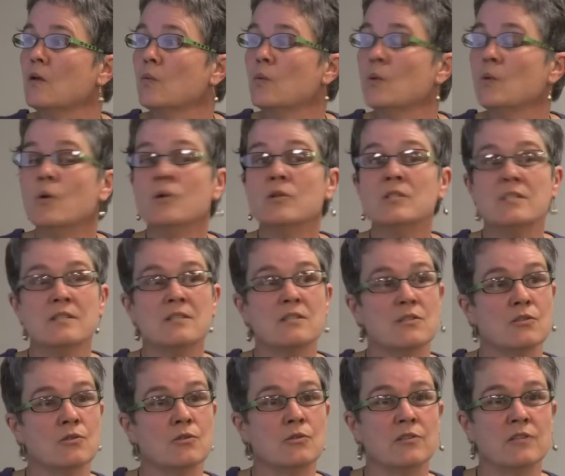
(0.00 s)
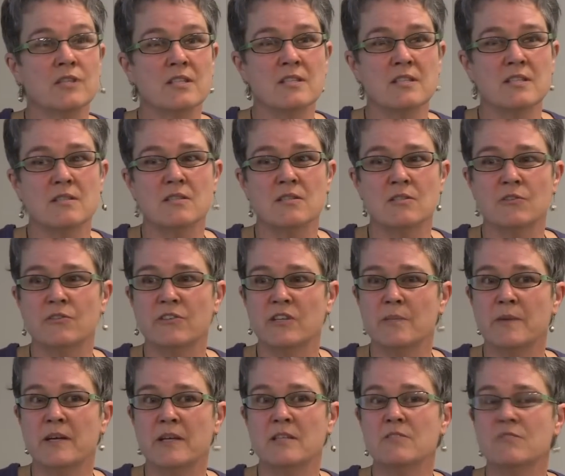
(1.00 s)
We wanted stories, it's
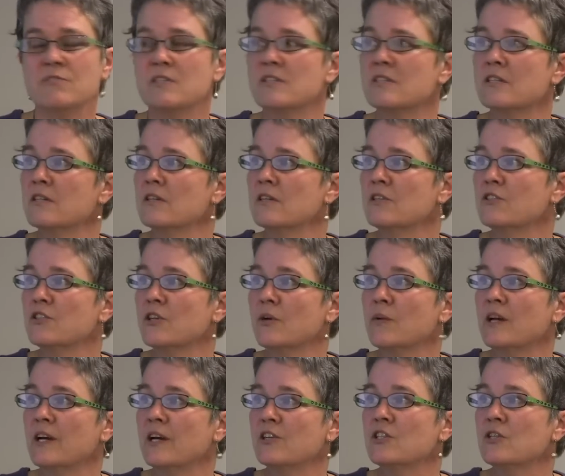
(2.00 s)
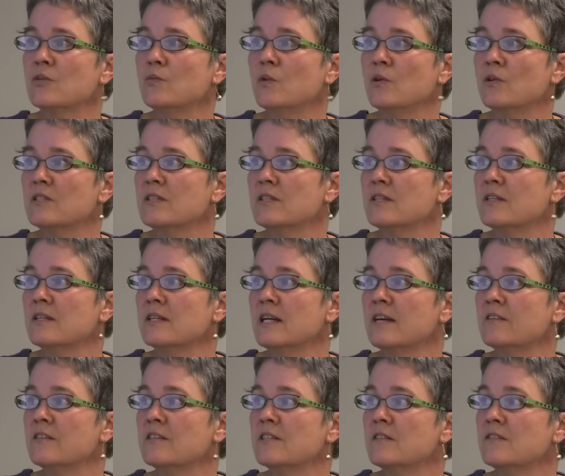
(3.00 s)
story-based research, so we actually wanted the
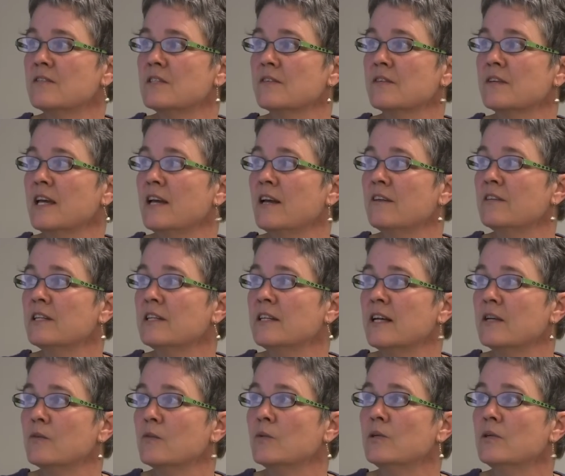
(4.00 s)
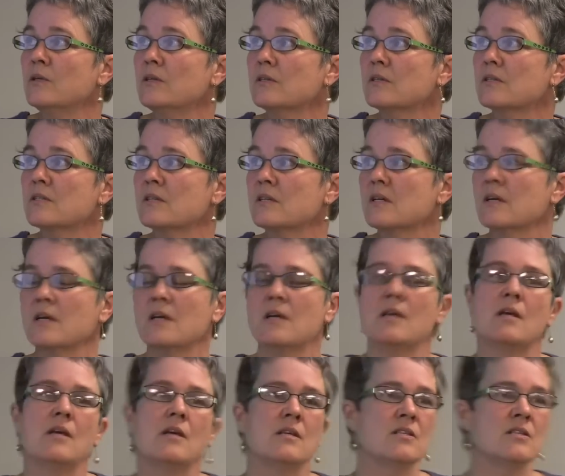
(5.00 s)
narratives of caring networks.
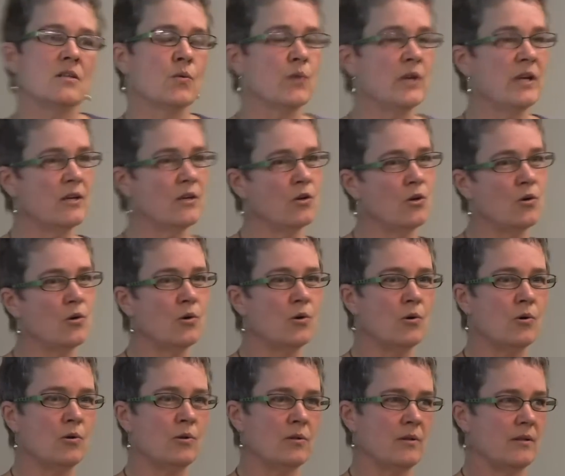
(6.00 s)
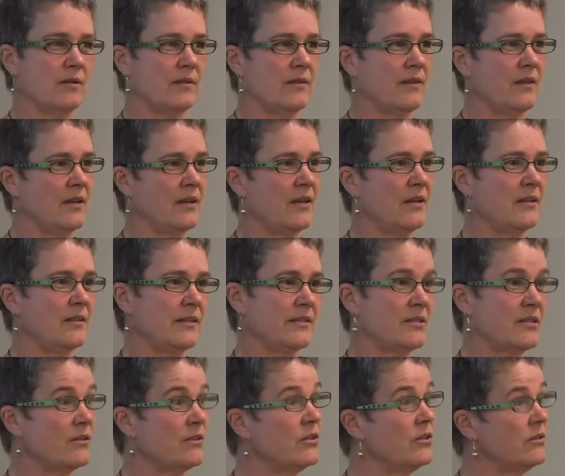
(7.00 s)
So we call
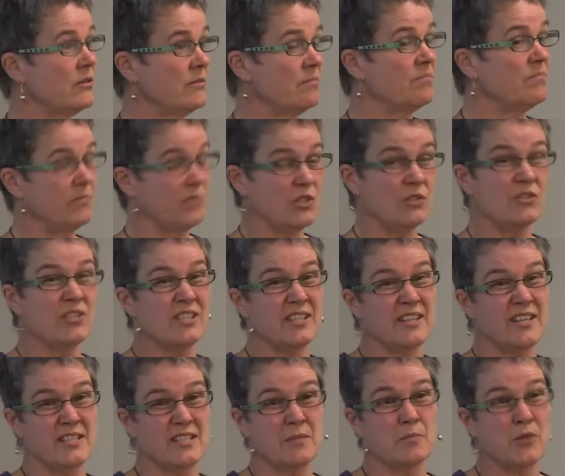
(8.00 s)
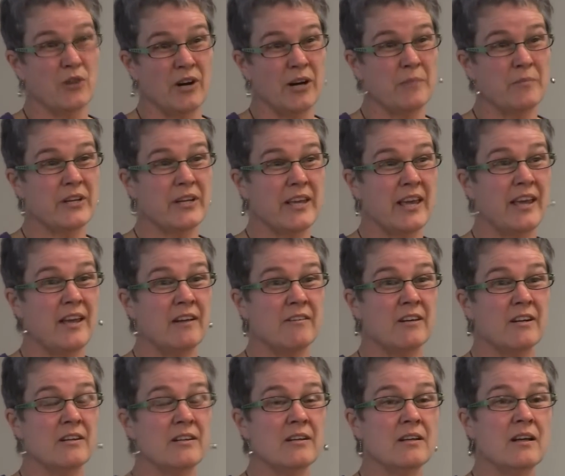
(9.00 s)
usually there's a primary
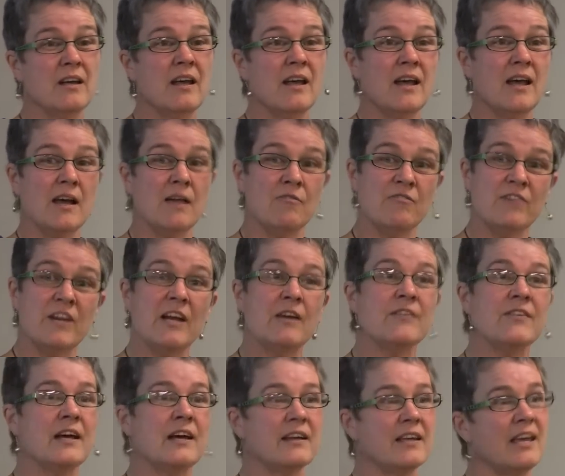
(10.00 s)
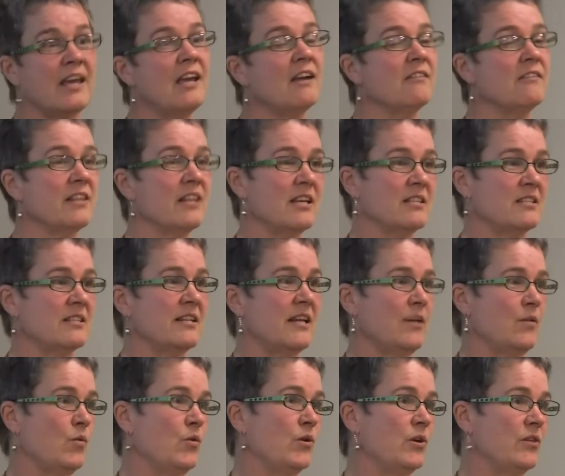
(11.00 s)
carer, and around that carer there's a
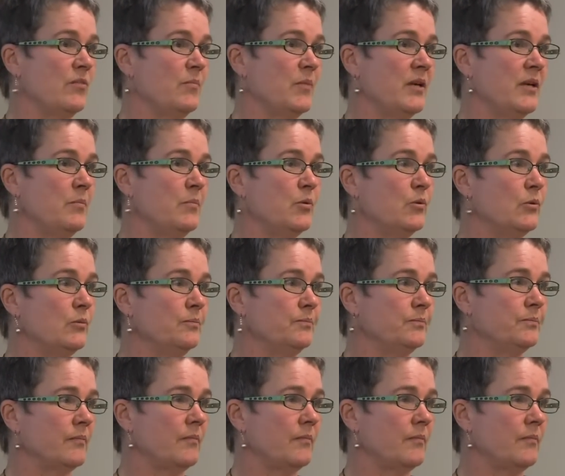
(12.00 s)
network of people,